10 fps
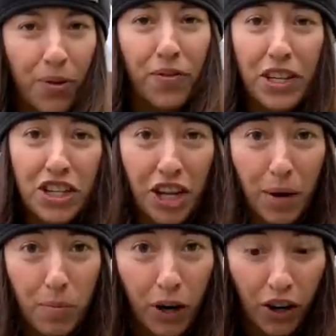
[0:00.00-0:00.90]
We finished
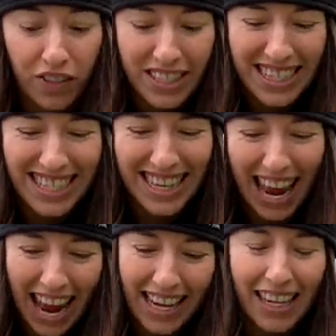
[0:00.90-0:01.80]
up, we harvested
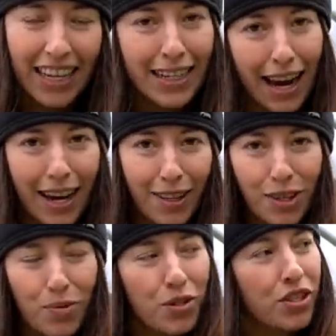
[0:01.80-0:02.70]
10
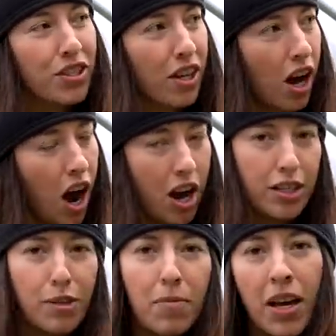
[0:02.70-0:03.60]
gallons, which is
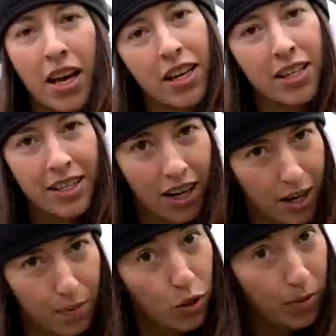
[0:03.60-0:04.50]
awesome, and it's
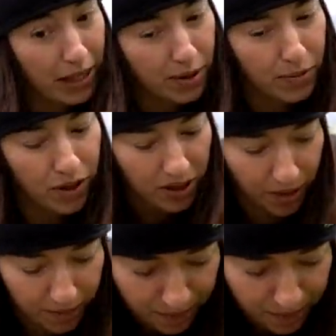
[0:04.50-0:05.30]
time to make some salsa.